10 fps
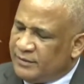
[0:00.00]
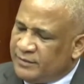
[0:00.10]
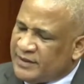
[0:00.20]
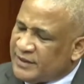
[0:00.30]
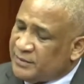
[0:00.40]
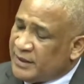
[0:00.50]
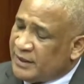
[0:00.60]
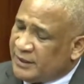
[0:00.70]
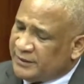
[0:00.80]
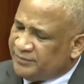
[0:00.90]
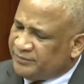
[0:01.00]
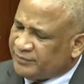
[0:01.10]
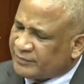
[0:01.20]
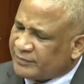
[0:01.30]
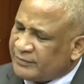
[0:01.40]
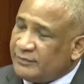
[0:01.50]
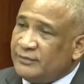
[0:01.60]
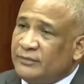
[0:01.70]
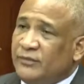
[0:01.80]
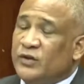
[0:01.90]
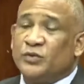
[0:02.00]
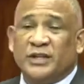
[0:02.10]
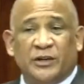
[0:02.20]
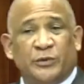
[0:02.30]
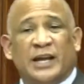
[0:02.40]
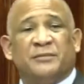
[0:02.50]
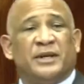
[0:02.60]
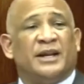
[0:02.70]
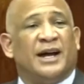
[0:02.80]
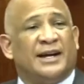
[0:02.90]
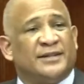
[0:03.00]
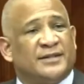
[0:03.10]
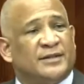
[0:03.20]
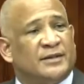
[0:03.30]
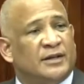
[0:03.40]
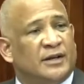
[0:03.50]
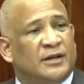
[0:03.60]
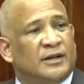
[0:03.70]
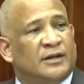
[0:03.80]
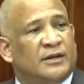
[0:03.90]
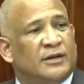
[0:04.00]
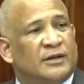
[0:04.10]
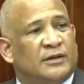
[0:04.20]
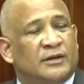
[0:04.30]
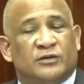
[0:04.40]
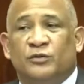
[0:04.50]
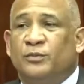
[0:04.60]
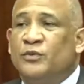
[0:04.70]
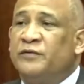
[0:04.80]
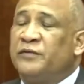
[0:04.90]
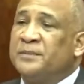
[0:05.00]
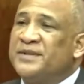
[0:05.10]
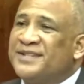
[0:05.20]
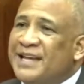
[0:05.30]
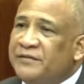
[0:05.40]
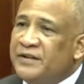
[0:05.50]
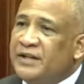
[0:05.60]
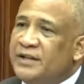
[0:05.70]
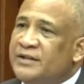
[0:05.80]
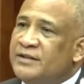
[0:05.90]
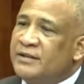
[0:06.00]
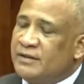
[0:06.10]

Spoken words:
Mr. Speaker, today we have been asked to move from 7 days